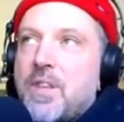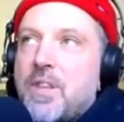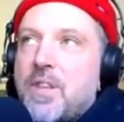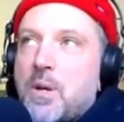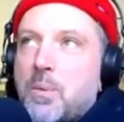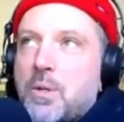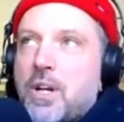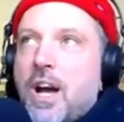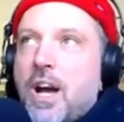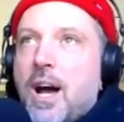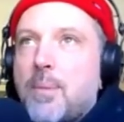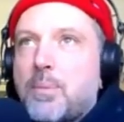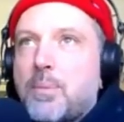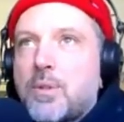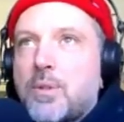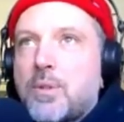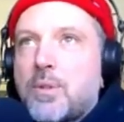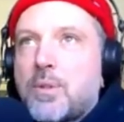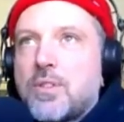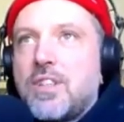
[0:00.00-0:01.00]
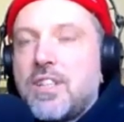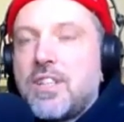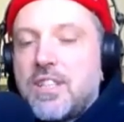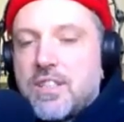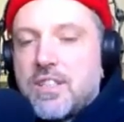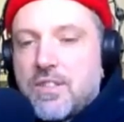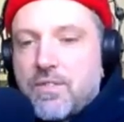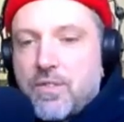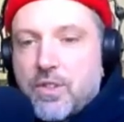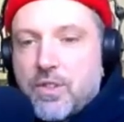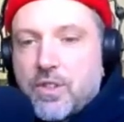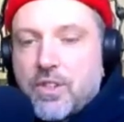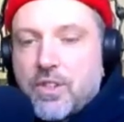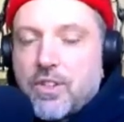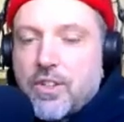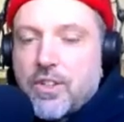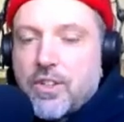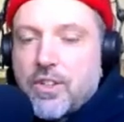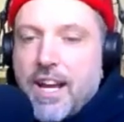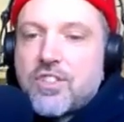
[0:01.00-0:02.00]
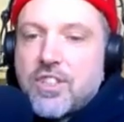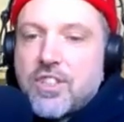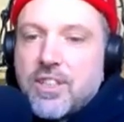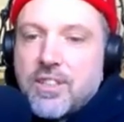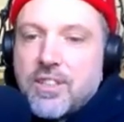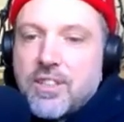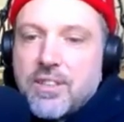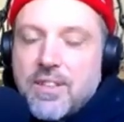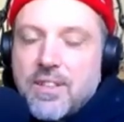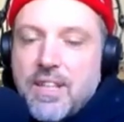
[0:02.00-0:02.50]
there were opportunities for correction